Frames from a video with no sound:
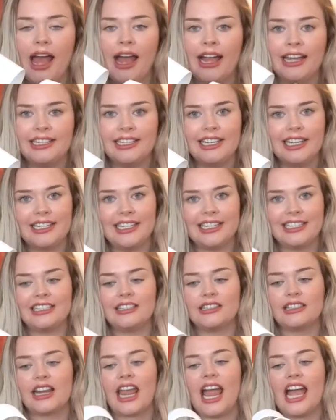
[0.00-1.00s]
And they did
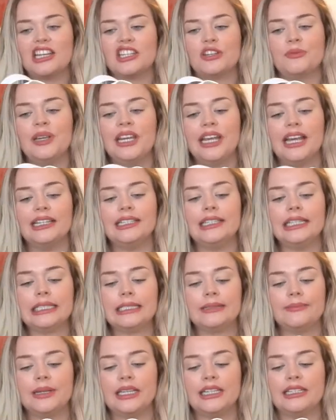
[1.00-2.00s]
catch me a
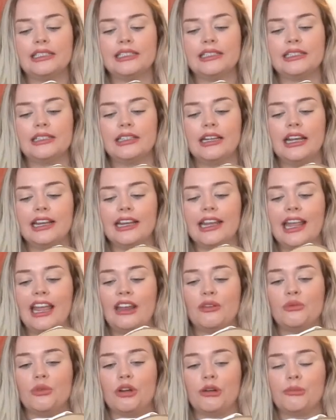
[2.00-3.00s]
little bit,
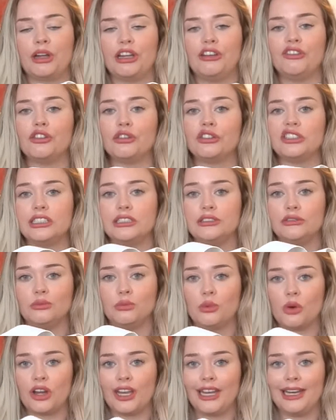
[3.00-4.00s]
again, where my foot is
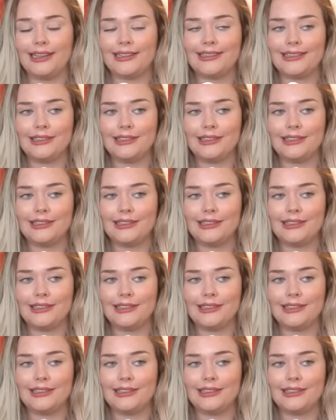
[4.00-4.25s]
wide.